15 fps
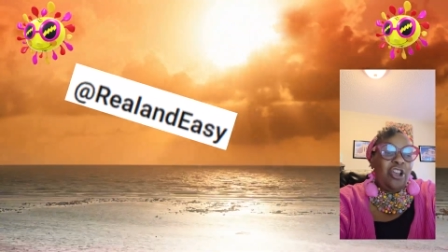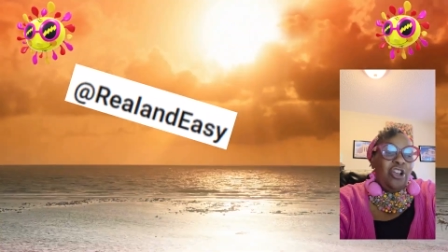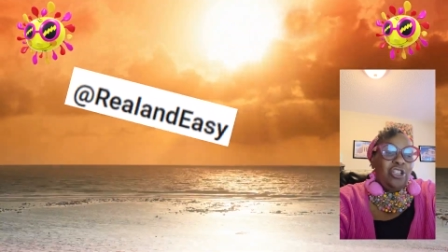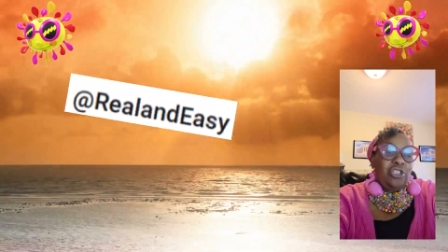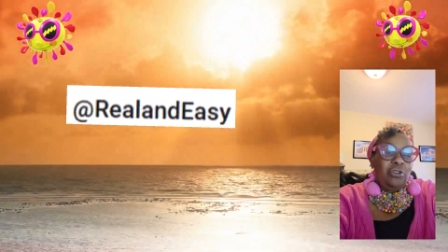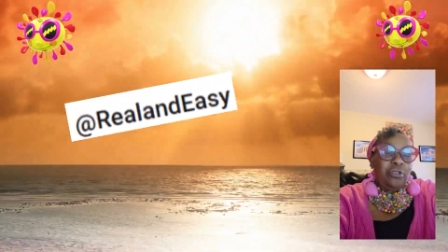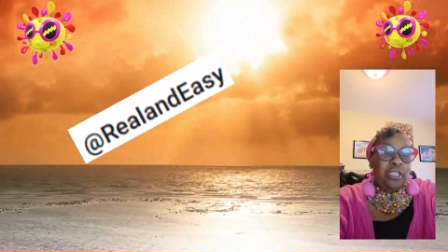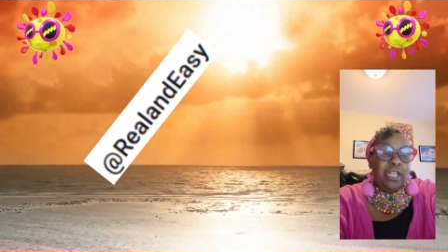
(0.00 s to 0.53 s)

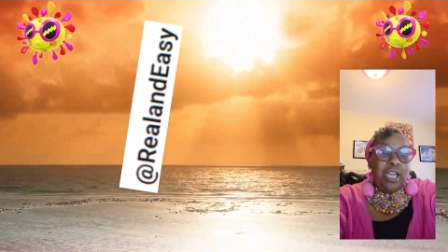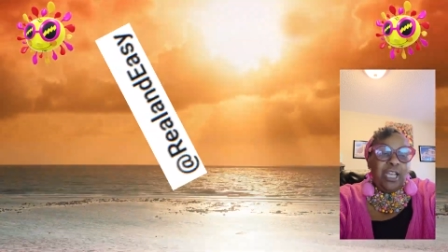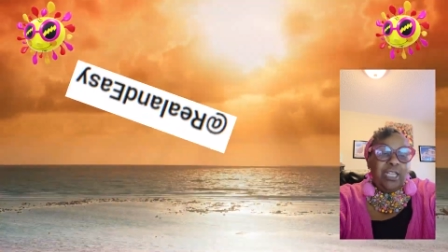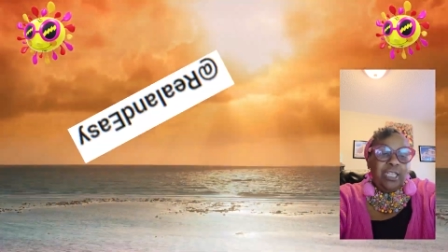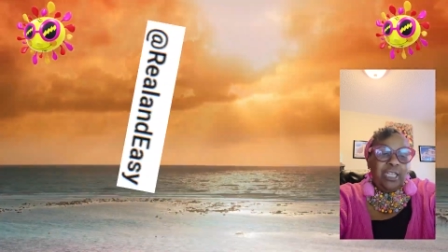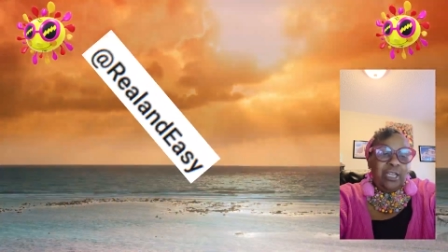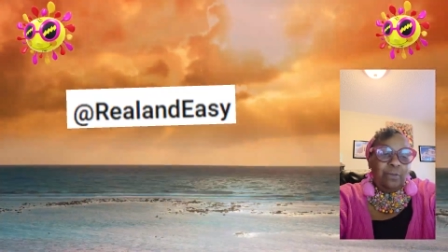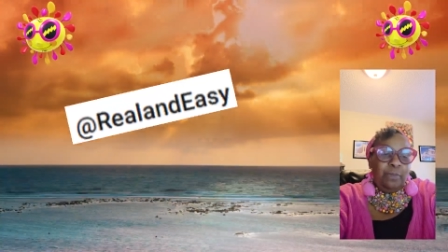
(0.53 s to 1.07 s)
So today
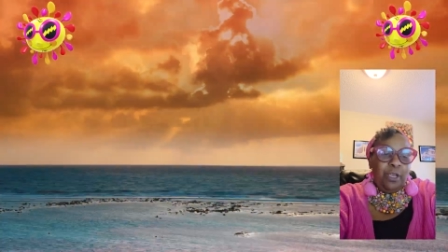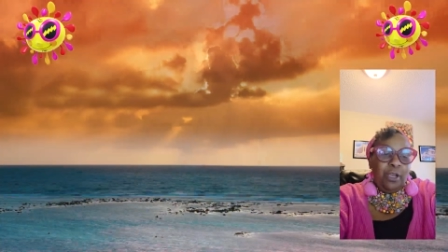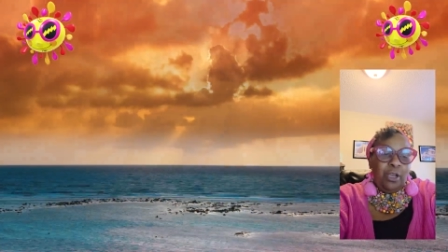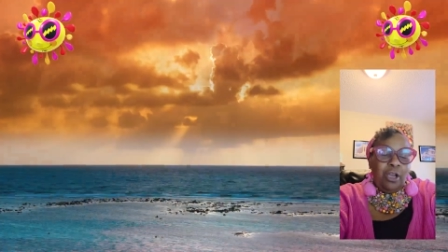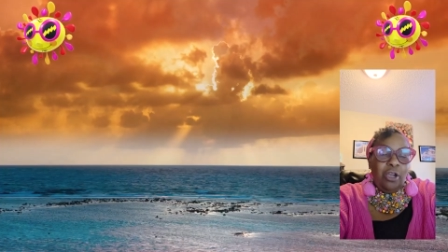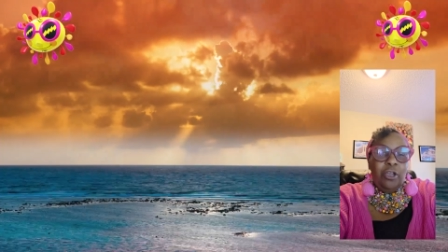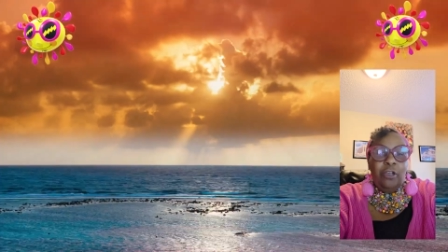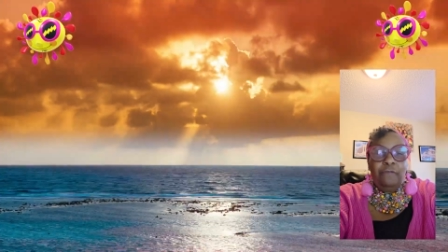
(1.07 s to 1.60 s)
is going to be
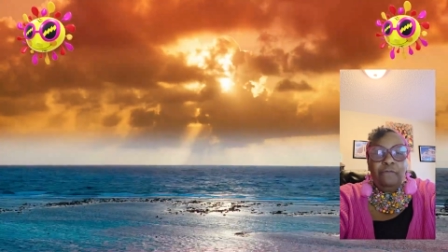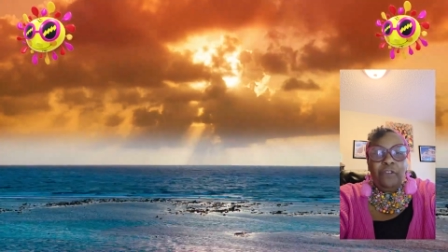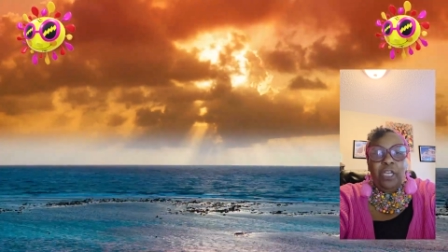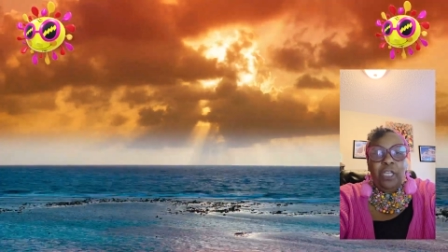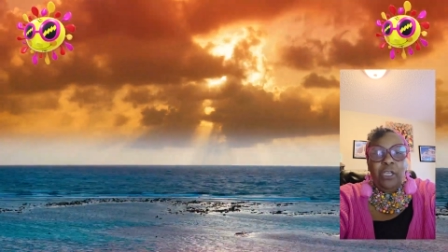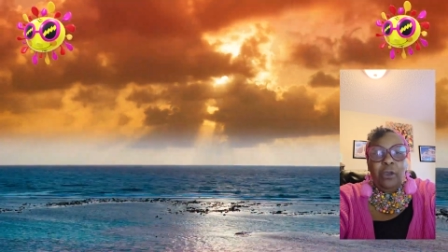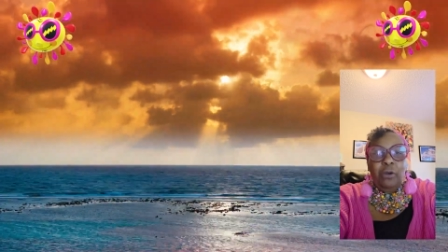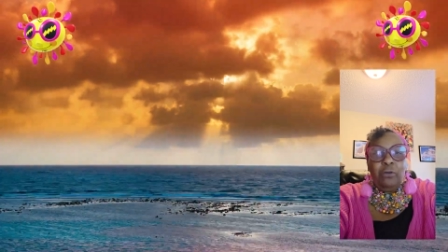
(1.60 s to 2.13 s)
a good
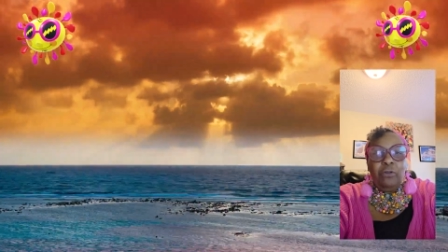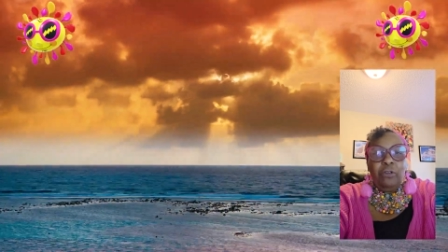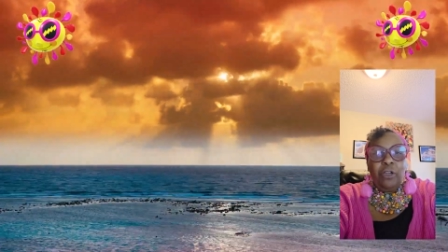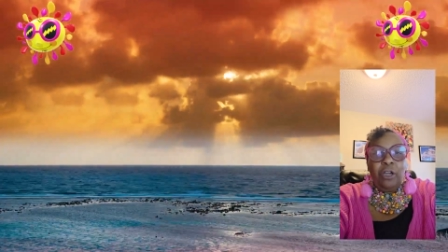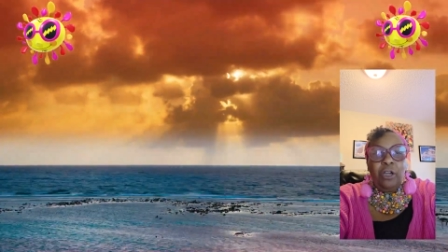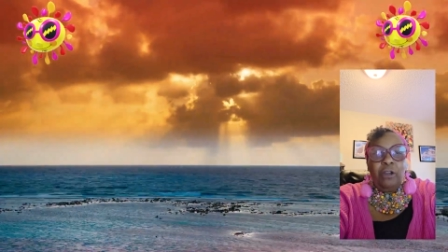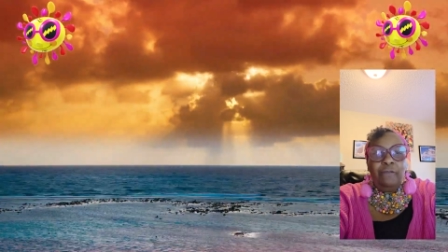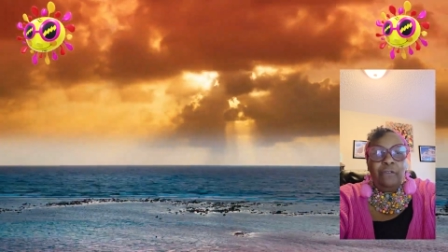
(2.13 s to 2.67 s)
video
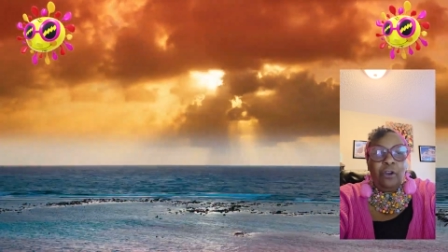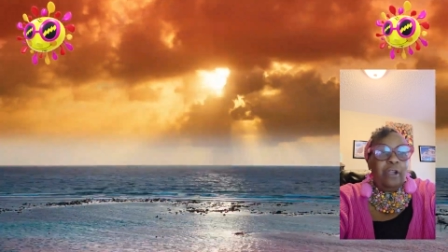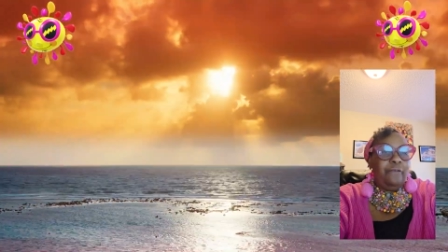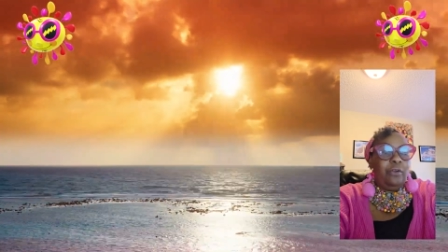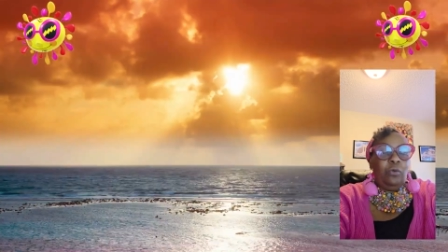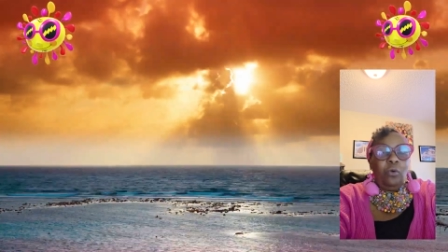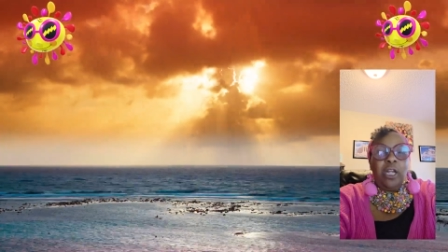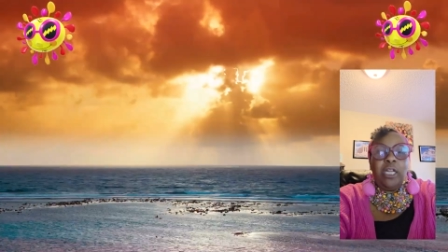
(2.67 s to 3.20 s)
for
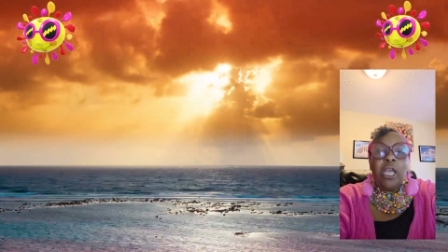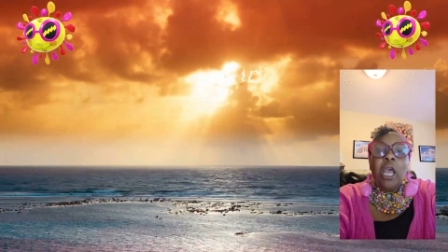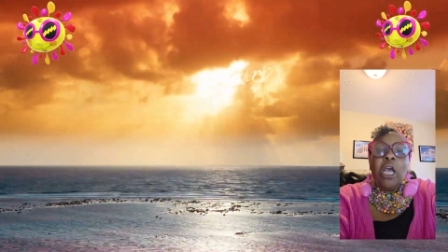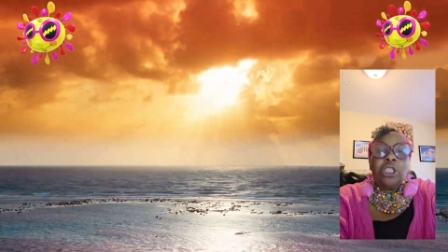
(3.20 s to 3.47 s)
everyone.